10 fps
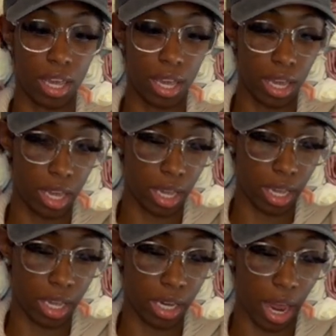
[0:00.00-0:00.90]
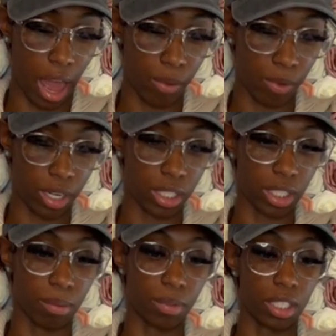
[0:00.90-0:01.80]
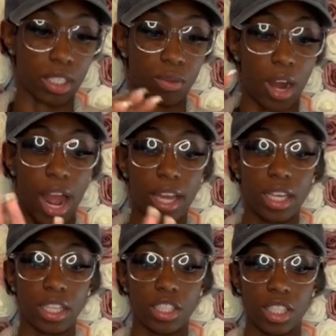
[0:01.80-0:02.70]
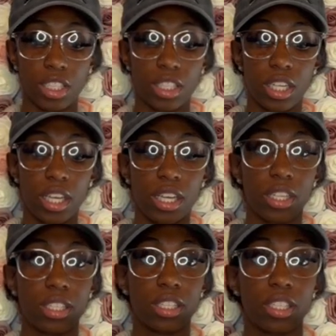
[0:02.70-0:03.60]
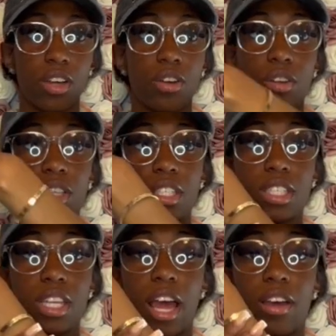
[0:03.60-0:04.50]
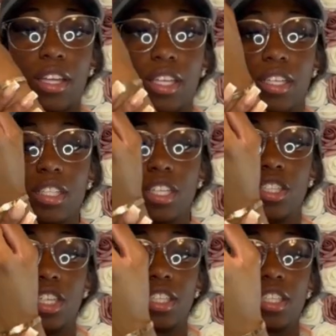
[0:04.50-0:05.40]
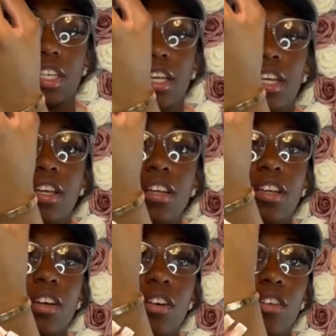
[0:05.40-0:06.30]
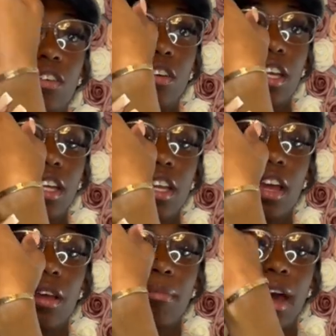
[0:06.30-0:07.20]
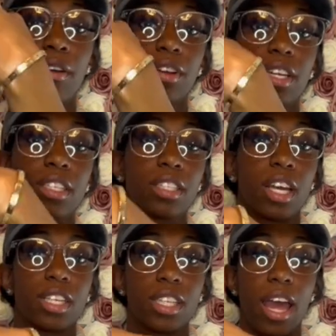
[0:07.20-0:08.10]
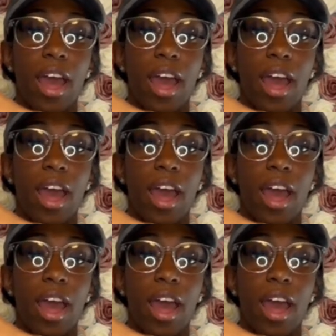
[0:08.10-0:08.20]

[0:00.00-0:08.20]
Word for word: and I wanted something to where I could adjust it. So this is how it looks adjusted on my wrist. Like I said, I